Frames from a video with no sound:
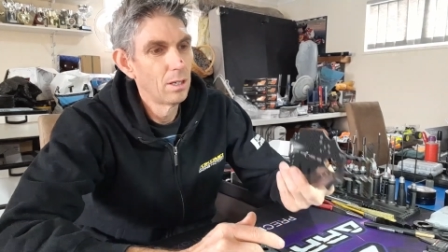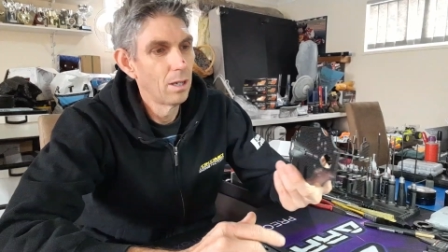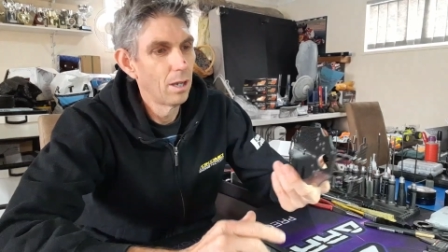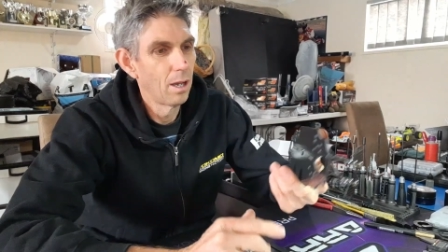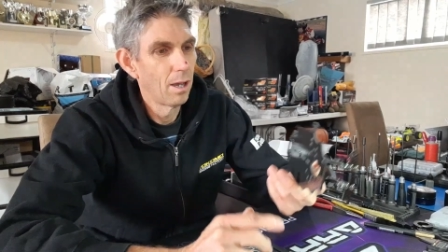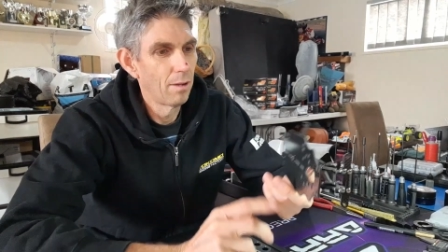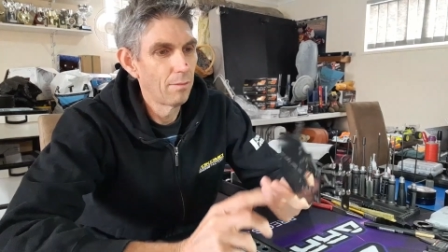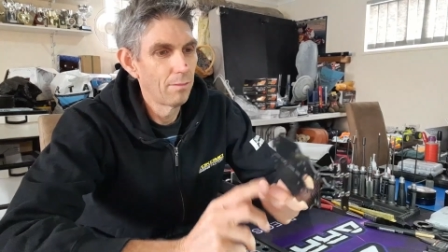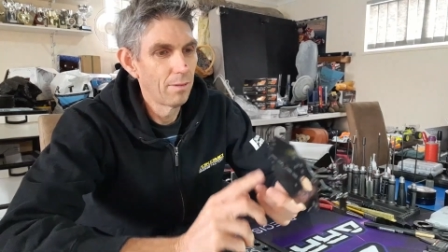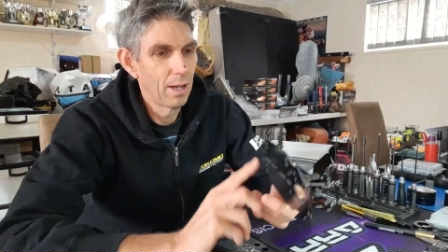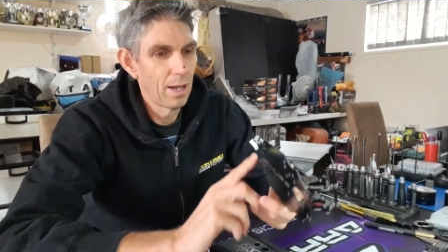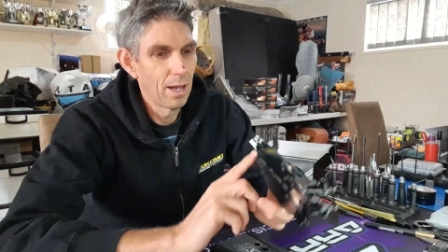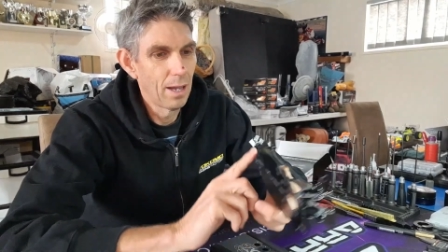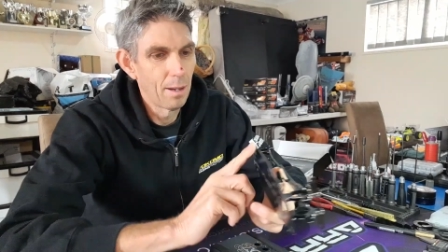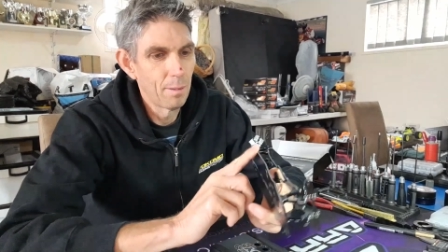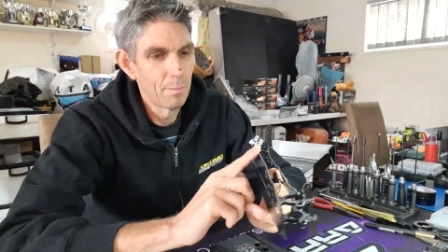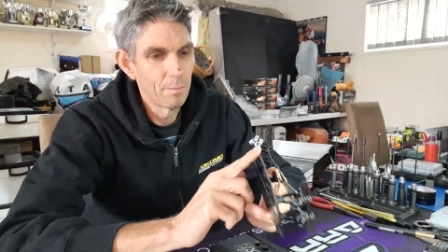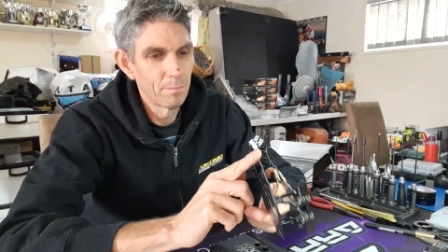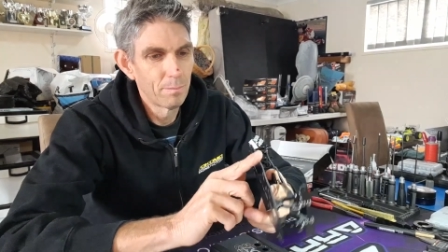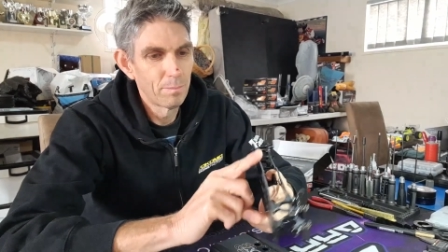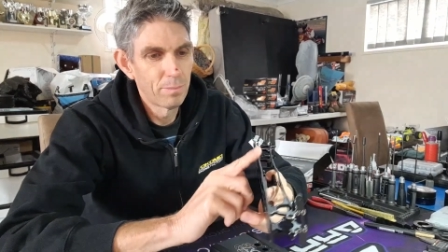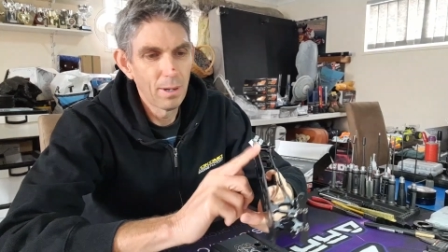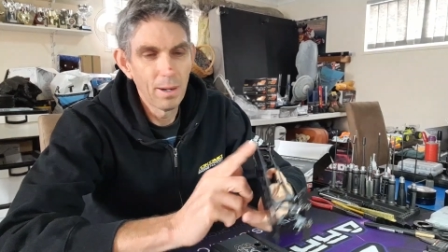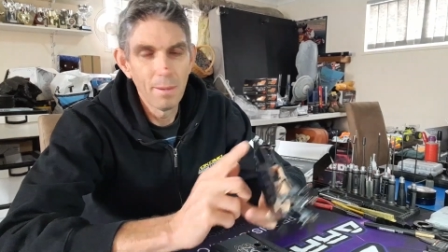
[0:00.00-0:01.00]
I've
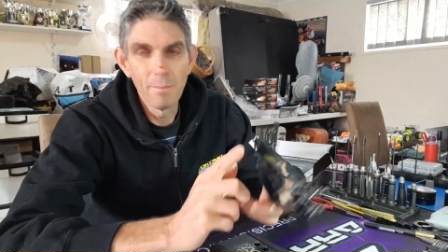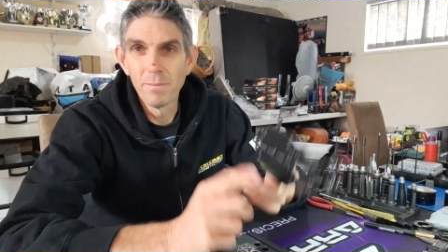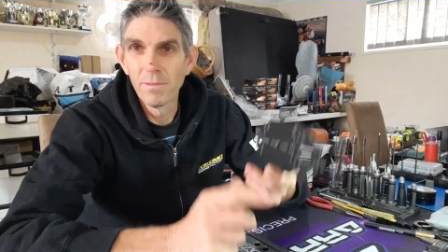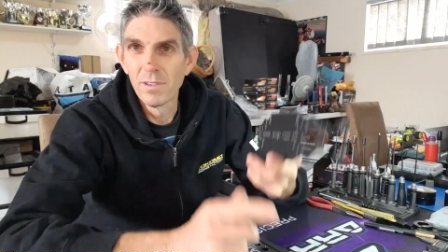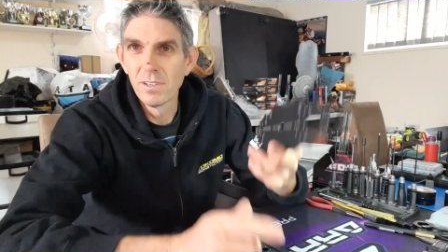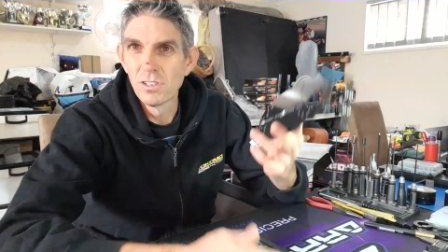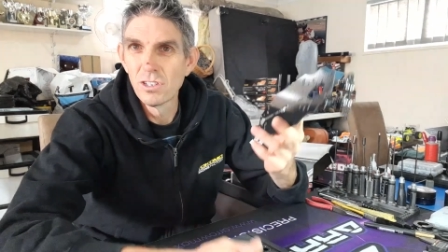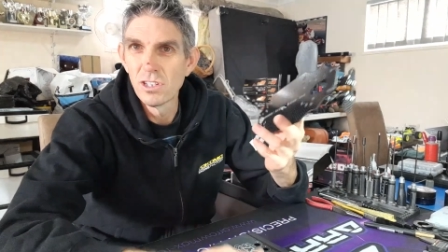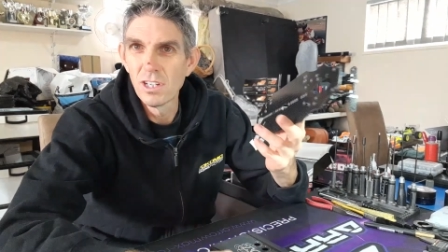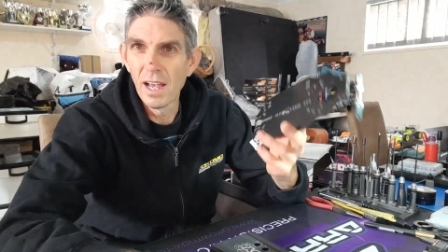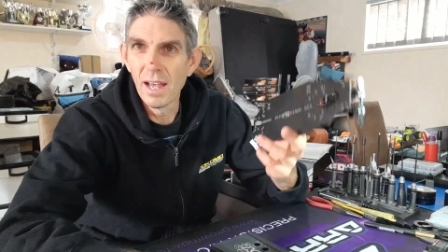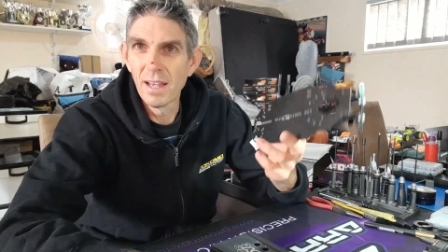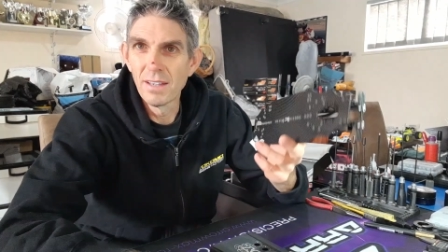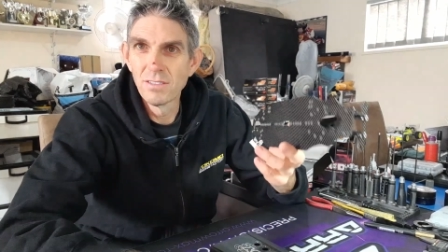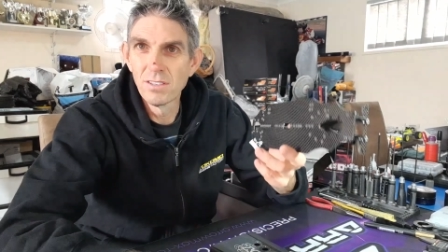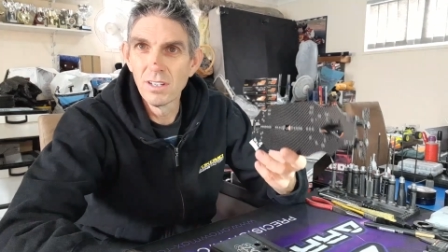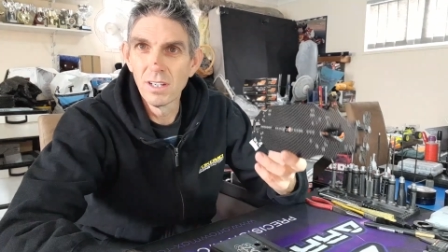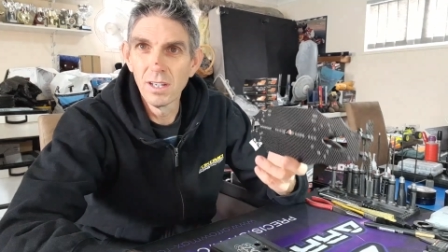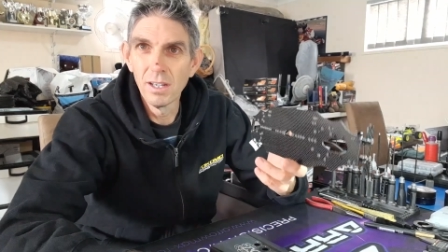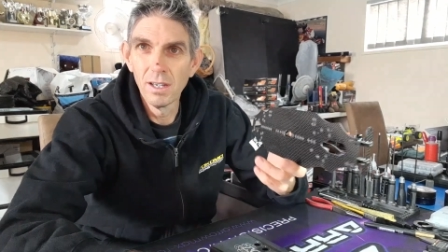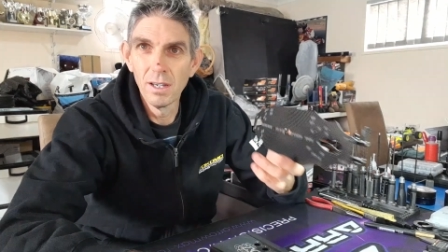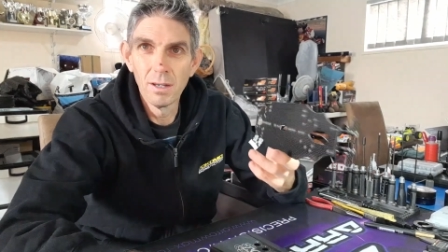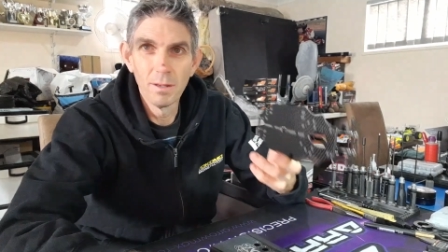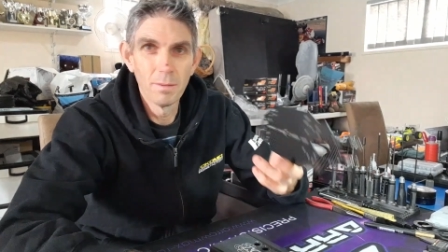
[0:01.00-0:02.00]
um, prepped the
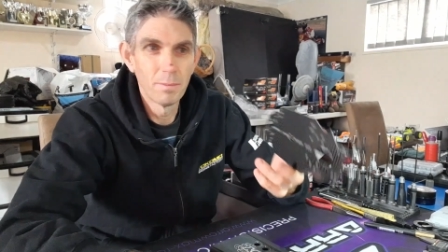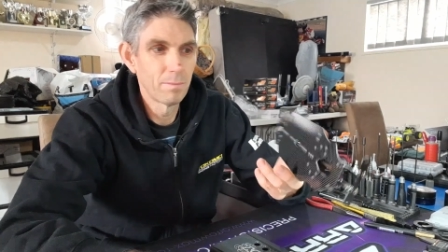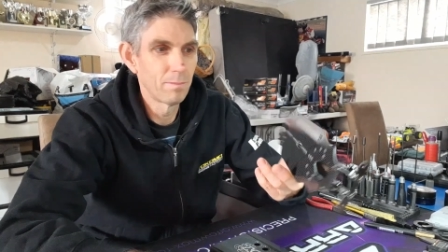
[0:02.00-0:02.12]
chassis,